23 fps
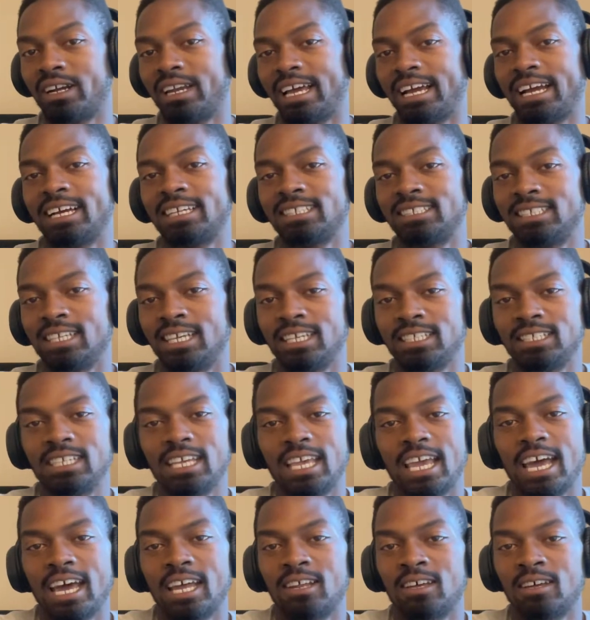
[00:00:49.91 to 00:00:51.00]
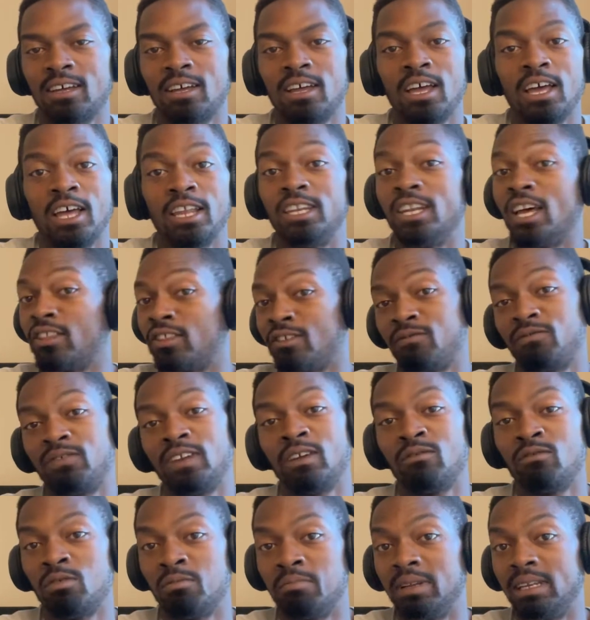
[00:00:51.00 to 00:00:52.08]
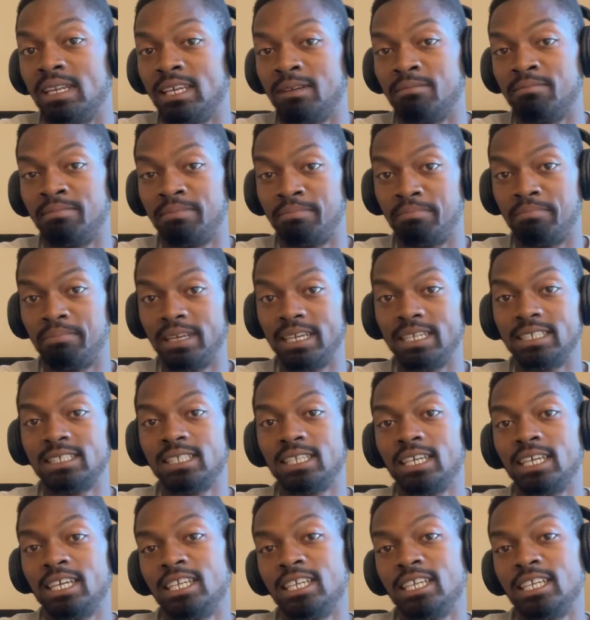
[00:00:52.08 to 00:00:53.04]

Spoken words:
Like I said, she had another fling with Malik Beasley.